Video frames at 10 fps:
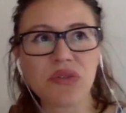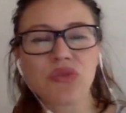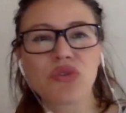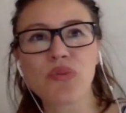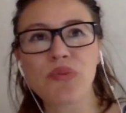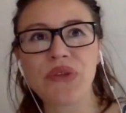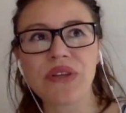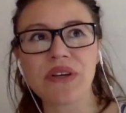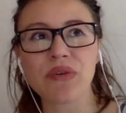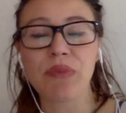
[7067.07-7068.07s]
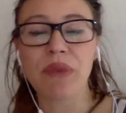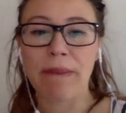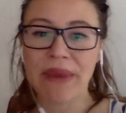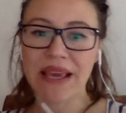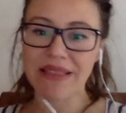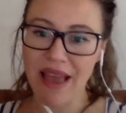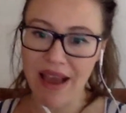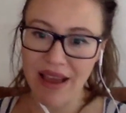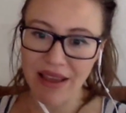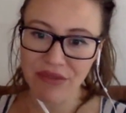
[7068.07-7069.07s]
to Jupiter would be a big
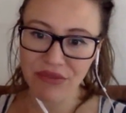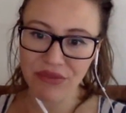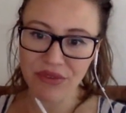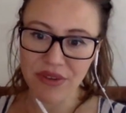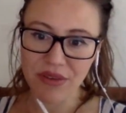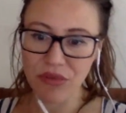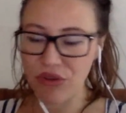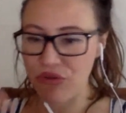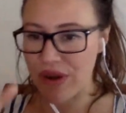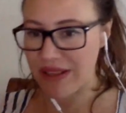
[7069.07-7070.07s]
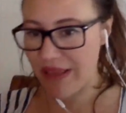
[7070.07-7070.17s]
knife with red